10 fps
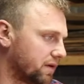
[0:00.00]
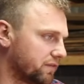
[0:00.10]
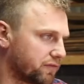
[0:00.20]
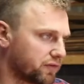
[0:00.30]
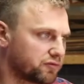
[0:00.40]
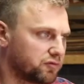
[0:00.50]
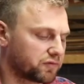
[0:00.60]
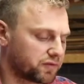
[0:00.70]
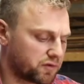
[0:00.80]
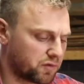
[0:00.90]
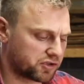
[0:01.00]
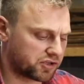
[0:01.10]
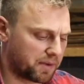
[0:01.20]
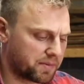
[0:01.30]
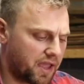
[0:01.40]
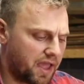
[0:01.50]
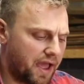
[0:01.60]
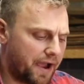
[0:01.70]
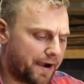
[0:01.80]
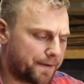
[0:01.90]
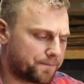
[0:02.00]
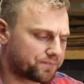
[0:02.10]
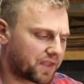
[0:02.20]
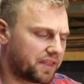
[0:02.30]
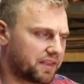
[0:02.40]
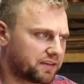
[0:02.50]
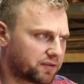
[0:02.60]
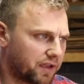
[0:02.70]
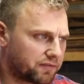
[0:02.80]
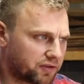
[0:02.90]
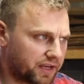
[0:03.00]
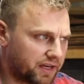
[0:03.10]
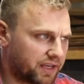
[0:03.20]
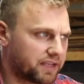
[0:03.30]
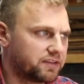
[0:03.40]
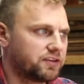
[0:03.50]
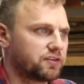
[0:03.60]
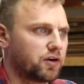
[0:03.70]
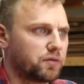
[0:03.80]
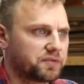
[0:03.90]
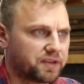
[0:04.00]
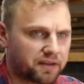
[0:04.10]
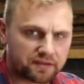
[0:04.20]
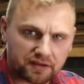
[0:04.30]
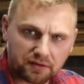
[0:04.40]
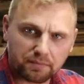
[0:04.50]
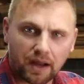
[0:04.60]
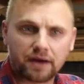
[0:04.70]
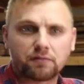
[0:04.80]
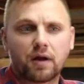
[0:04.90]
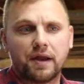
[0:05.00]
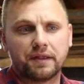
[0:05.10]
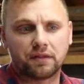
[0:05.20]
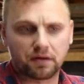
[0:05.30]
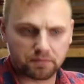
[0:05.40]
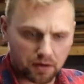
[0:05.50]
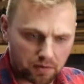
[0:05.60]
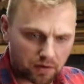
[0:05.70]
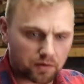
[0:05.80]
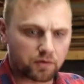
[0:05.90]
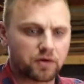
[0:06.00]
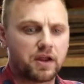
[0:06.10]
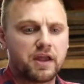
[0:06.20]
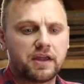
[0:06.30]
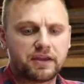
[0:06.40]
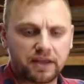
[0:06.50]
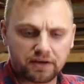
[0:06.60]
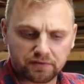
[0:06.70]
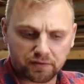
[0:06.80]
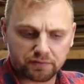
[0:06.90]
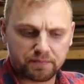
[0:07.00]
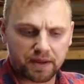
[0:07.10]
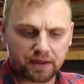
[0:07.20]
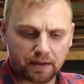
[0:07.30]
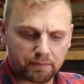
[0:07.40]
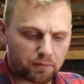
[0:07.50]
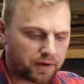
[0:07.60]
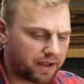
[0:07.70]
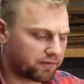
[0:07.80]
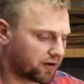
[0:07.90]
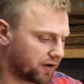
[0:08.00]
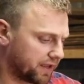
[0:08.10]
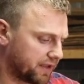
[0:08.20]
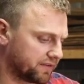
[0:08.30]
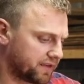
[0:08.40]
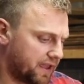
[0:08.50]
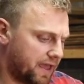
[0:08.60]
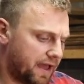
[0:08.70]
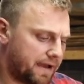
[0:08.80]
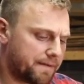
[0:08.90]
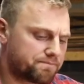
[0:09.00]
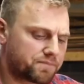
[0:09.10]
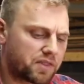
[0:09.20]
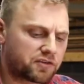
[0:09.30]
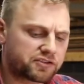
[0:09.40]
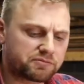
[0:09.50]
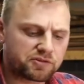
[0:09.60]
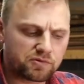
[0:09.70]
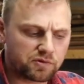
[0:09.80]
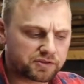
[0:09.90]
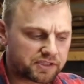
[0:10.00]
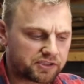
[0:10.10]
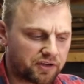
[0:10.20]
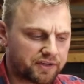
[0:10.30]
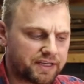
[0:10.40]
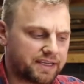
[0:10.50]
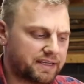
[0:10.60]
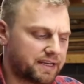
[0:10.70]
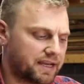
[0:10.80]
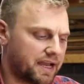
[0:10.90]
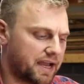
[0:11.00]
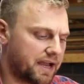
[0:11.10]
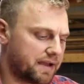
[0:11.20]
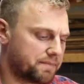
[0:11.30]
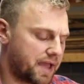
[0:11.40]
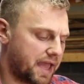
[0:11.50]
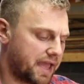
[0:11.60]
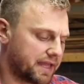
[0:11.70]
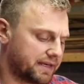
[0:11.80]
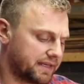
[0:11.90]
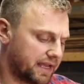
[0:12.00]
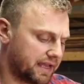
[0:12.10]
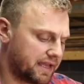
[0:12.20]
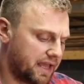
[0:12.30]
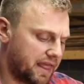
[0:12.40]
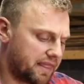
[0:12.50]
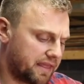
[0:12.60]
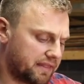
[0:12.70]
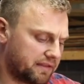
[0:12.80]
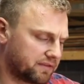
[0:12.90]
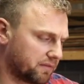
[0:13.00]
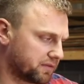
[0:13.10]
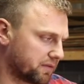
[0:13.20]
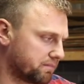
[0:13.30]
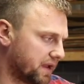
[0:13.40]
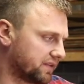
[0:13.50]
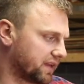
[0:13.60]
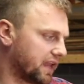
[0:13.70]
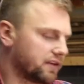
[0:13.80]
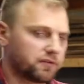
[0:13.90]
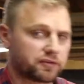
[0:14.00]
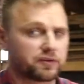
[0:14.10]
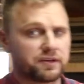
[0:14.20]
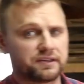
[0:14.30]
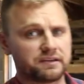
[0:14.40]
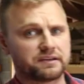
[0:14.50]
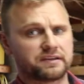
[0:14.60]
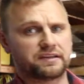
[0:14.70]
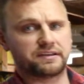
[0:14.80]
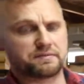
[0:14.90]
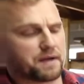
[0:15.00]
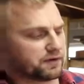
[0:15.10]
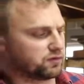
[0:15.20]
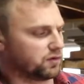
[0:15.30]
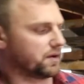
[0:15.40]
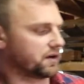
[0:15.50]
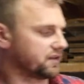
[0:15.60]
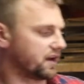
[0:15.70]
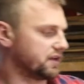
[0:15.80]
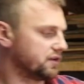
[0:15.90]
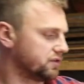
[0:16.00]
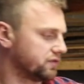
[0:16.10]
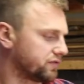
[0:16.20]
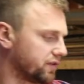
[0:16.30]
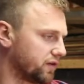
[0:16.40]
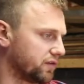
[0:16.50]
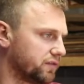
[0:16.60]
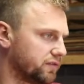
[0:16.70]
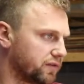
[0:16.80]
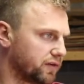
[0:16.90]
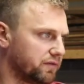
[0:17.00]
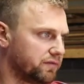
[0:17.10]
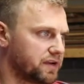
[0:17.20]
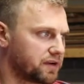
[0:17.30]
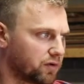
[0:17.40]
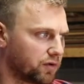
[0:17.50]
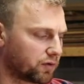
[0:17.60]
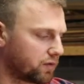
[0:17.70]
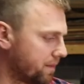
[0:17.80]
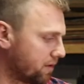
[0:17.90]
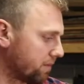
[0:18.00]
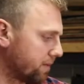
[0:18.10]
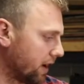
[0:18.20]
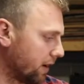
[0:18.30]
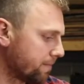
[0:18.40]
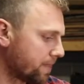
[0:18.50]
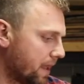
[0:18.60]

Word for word: about first tools for your workshop. Um, and then so if you're getting into your homestead, let's say you're buying a riding lawn mower or getting your first pickup or whatever it is, um, there's some tools that y'all need um, and uh, it, some some basic hand tools. So this is this is my toolbox that I use for for vehicle and equipment repair.